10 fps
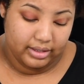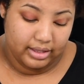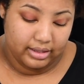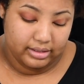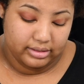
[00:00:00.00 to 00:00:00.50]

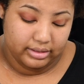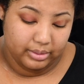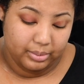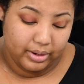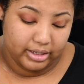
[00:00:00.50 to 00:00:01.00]
in the
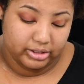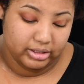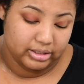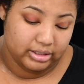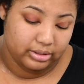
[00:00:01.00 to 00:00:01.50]
center part
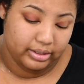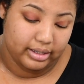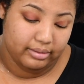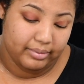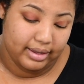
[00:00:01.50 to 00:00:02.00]
just to
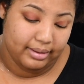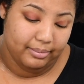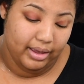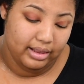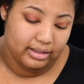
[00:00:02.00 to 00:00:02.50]
get my
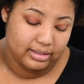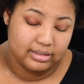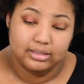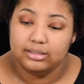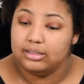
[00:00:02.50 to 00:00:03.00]

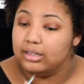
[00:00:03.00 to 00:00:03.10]
balance